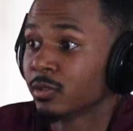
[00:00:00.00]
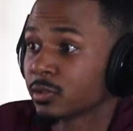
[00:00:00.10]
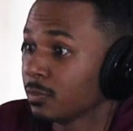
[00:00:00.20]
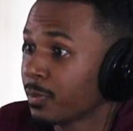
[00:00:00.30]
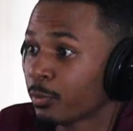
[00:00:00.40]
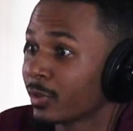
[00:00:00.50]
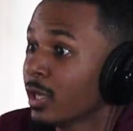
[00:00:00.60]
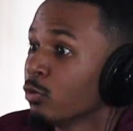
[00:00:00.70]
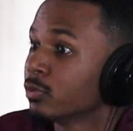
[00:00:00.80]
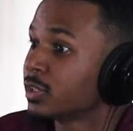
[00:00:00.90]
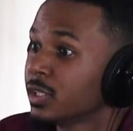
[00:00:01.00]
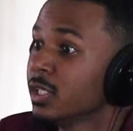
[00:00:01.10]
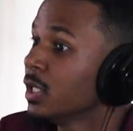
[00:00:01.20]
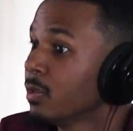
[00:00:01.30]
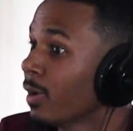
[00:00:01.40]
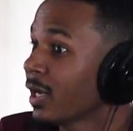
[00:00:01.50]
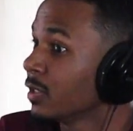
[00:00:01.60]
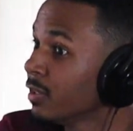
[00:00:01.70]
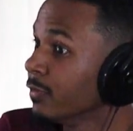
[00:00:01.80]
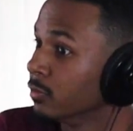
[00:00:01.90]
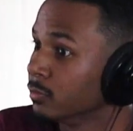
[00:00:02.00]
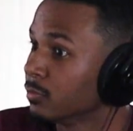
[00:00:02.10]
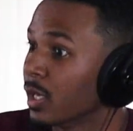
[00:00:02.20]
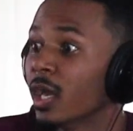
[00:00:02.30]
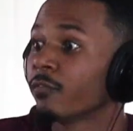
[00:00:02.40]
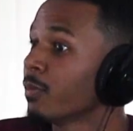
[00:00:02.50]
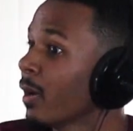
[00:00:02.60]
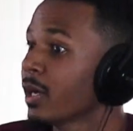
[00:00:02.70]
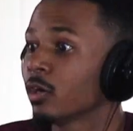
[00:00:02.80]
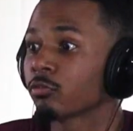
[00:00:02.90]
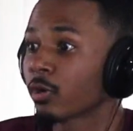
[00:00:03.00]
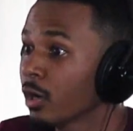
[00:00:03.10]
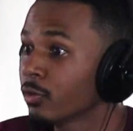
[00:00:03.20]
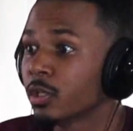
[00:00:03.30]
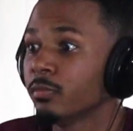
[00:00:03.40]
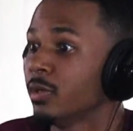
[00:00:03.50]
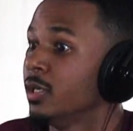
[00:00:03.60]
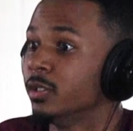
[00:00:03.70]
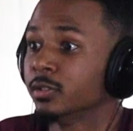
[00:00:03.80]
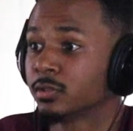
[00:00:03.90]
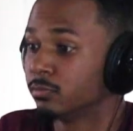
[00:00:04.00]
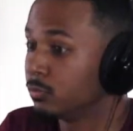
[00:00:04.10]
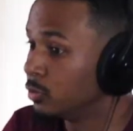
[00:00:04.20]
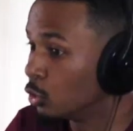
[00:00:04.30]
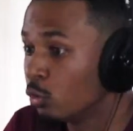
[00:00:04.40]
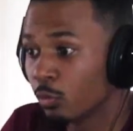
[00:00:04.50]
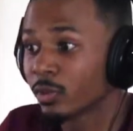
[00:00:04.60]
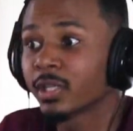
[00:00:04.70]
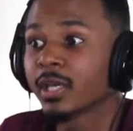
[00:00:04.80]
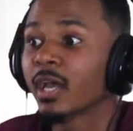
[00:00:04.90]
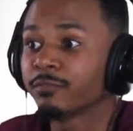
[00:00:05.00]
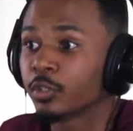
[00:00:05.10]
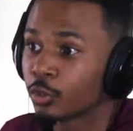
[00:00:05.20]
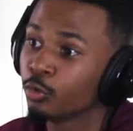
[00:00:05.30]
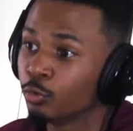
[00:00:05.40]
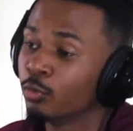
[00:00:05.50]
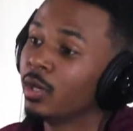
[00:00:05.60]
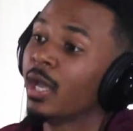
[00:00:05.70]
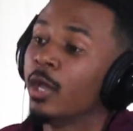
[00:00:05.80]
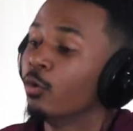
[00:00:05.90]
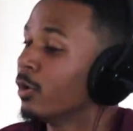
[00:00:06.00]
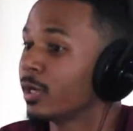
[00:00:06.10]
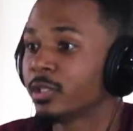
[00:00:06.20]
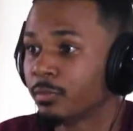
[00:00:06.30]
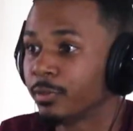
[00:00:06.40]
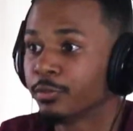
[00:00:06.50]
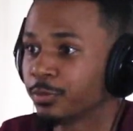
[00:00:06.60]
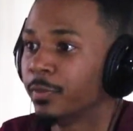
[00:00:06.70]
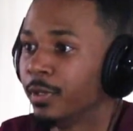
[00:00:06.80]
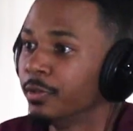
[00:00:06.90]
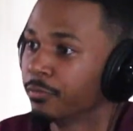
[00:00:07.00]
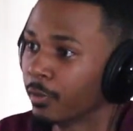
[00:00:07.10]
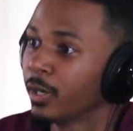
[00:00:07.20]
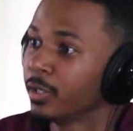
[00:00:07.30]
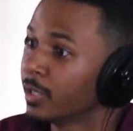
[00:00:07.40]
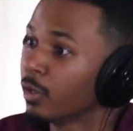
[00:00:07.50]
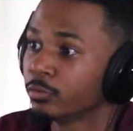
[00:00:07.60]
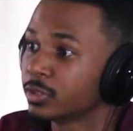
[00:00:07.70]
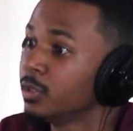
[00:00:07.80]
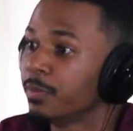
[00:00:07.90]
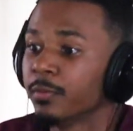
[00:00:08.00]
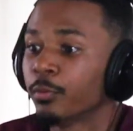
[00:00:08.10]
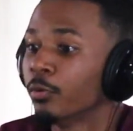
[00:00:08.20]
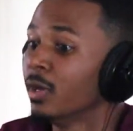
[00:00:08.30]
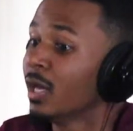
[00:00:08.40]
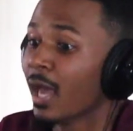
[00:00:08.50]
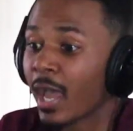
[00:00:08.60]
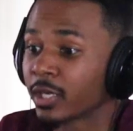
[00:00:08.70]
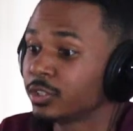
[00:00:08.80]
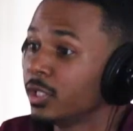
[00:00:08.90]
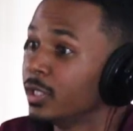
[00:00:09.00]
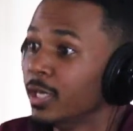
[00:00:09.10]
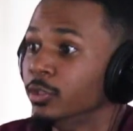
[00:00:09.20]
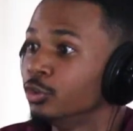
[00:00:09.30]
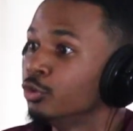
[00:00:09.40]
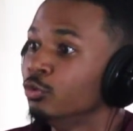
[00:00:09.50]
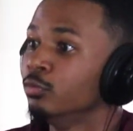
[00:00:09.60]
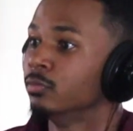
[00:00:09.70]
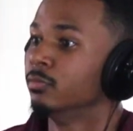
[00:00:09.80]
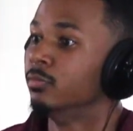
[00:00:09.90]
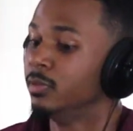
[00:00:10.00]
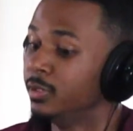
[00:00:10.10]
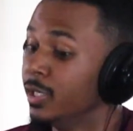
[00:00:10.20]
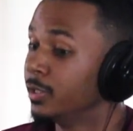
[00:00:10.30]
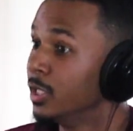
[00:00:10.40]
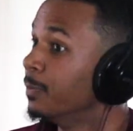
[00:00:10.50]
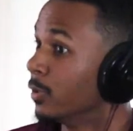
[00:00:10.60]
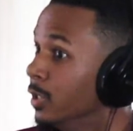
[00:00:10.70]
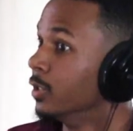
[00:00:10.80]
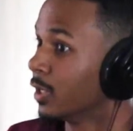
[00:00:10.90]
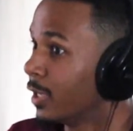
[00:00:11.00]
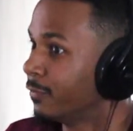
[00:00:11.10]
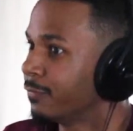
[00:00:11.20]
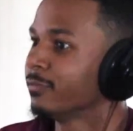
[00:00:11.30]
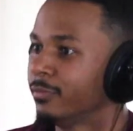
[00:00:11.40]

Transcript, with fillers: Some people they don't see anybody living. Everybody around them is doing what they have to do in order to get the bills paid. Right. They don't see people actually getting to dig deeper into life.